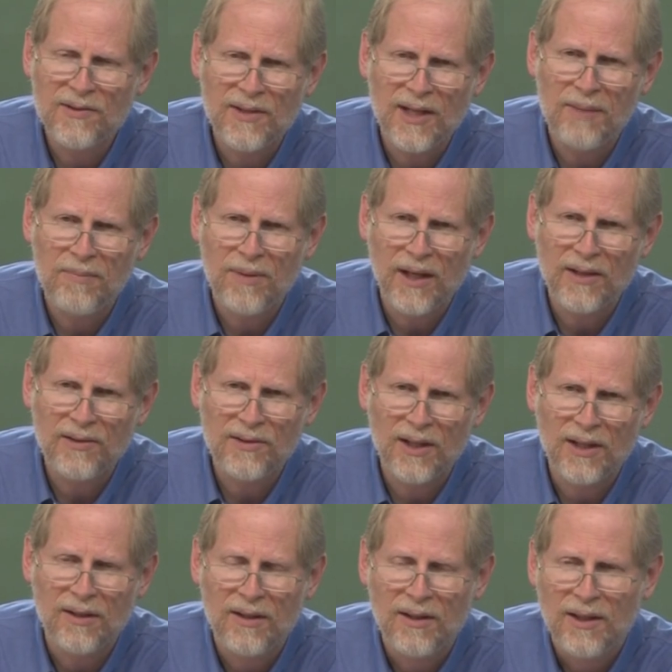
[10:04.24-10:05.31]
of the same
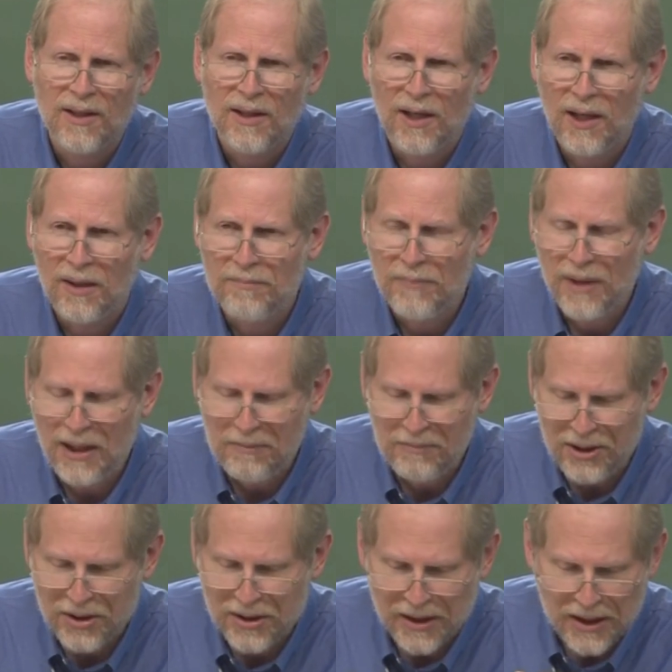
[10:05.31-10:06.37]
things that uh, many
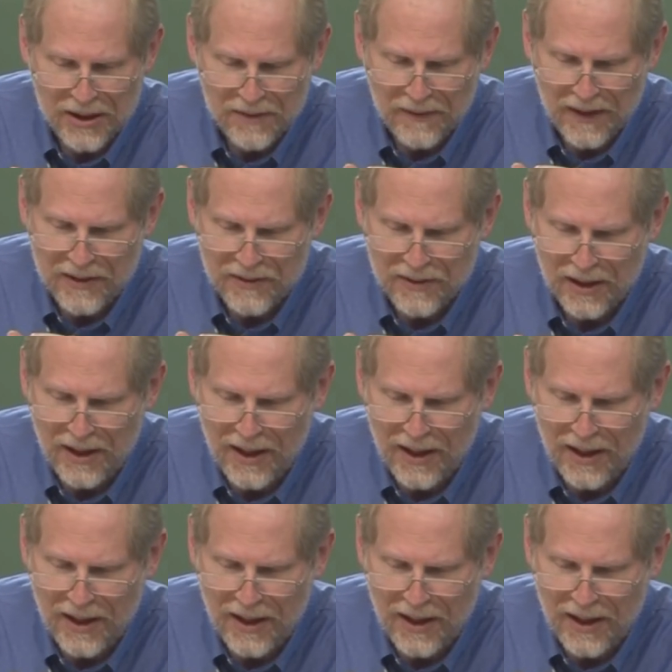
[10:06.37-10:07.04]
missionaries face